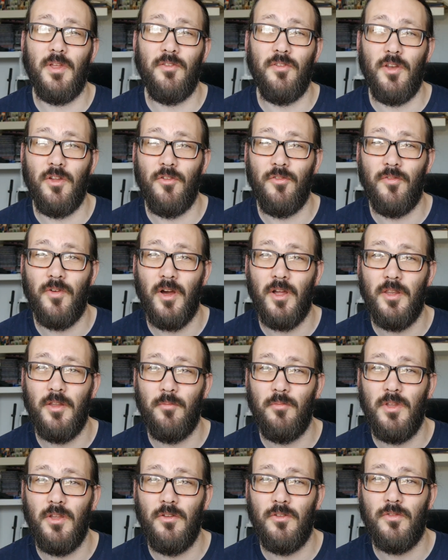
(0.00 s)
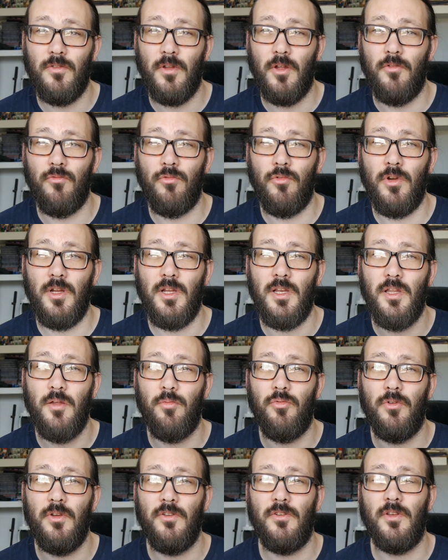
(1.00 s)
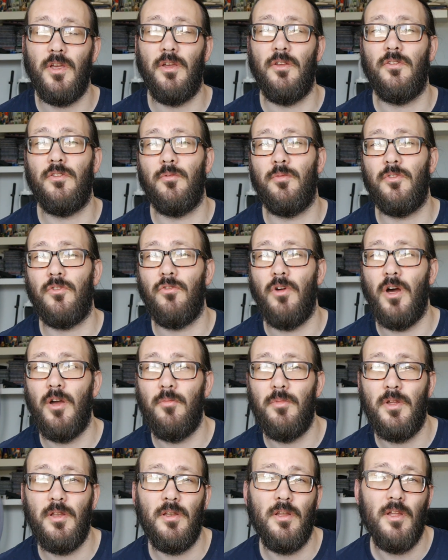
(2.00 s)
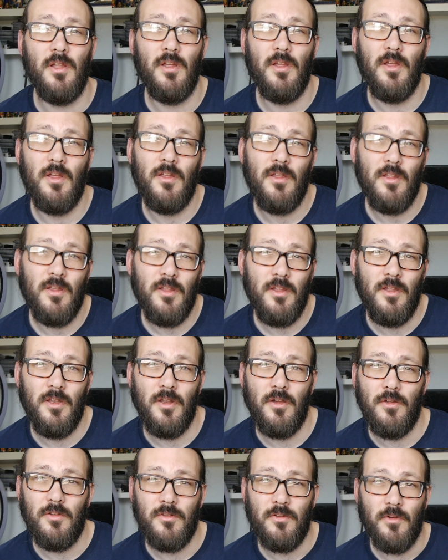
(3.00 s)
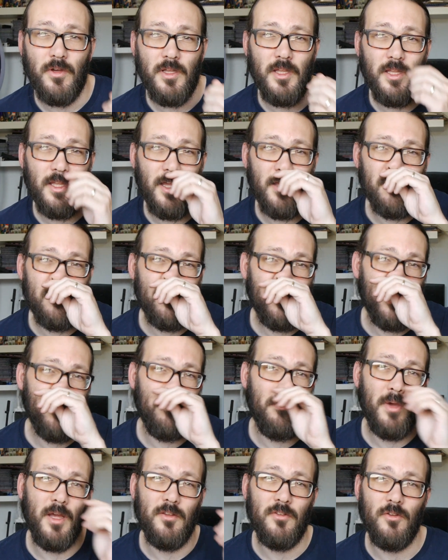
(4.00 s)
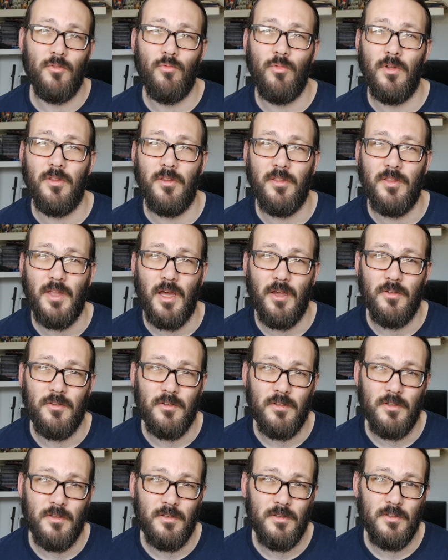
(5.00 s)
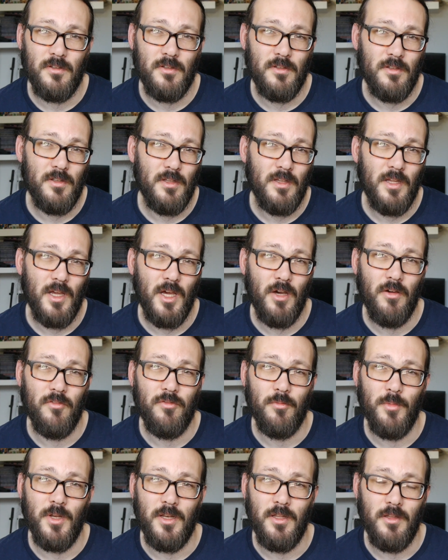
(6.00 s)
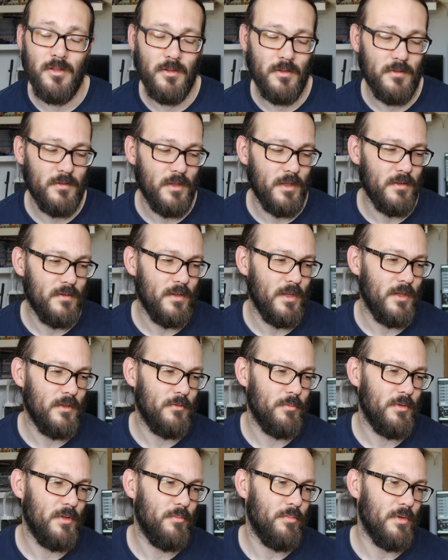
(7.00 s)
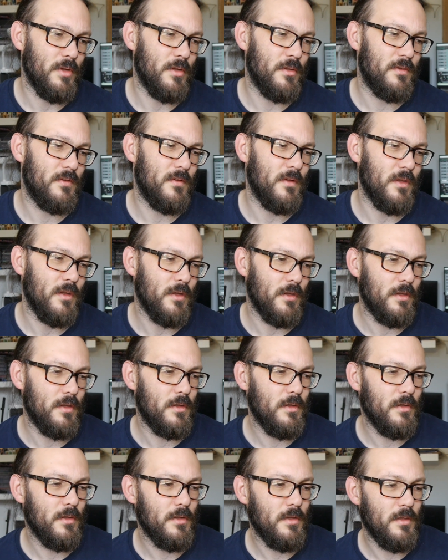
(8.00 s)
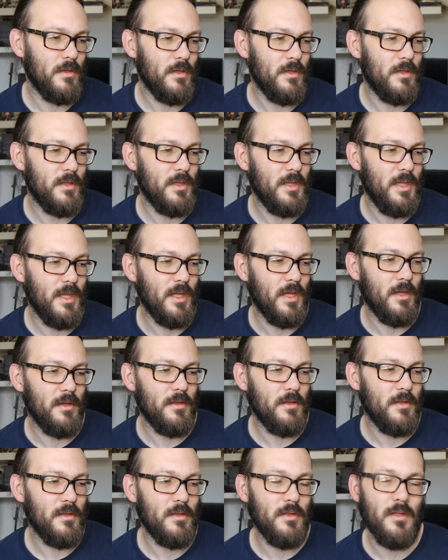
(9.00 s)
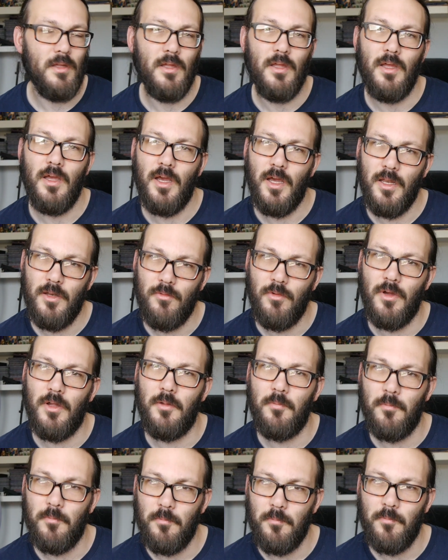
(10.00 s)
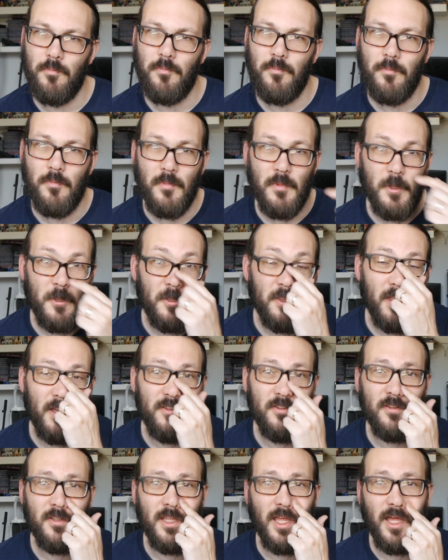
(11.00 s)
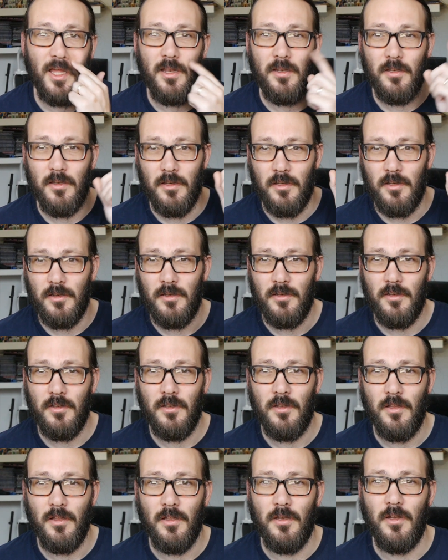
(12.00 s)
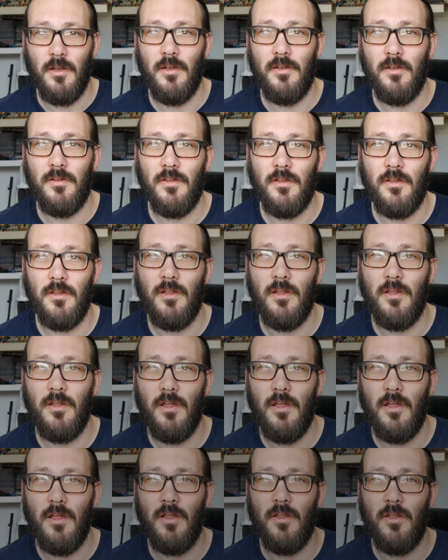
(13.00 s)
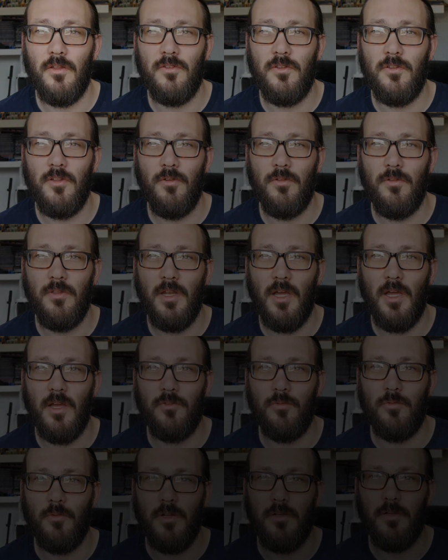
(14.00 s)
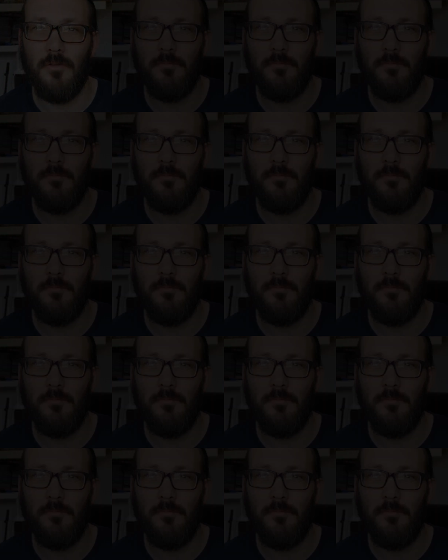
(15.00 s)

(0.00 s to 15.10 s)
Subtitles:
you do find them useful, I'd really appreciate you subscribing, you know, so I can get to that magic 1,000, however many years that takes me, but yeah. Anyway, thanks again, and I'll see you in the next one.